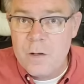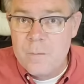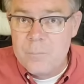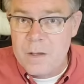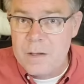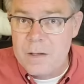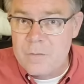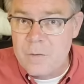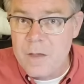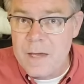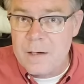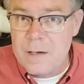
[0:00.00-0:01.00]
its
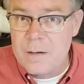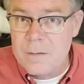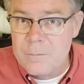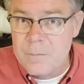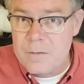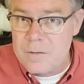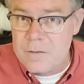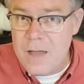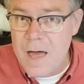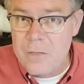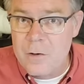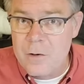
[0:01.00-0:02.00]
link, its
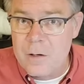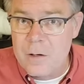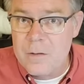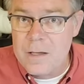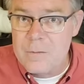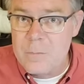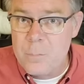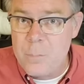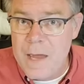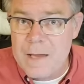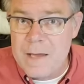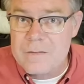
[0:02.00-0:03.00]
tether, its
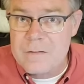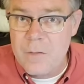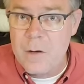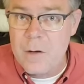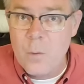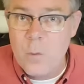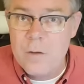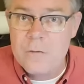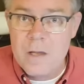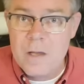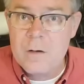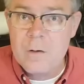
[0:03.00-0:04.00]
base that was
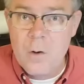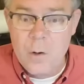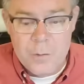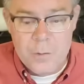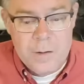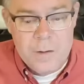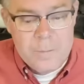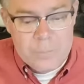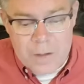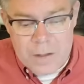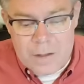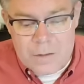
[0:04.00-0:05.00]
in gold?
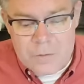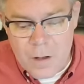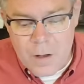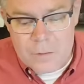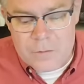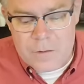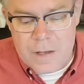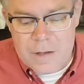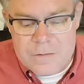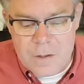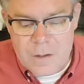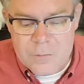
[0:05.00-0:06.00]
It's lost a
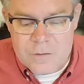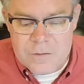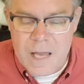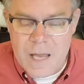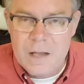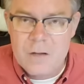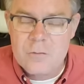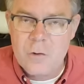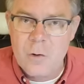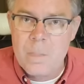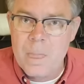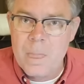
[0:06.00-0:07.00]

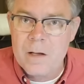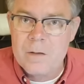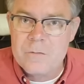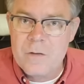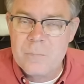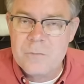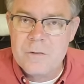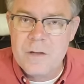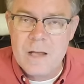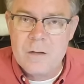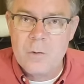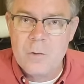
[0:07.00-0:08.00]
substantial, a
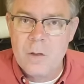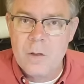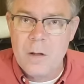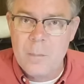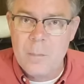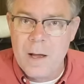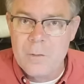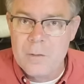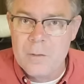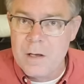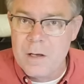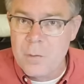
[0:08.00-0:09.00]
substantial amount of
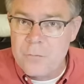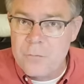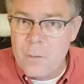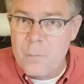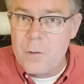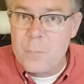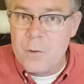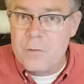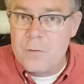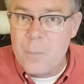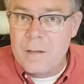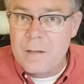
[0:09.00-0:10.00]
money. But from the
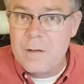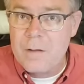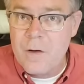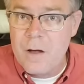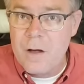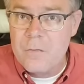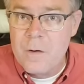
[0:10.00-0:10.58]
perspective of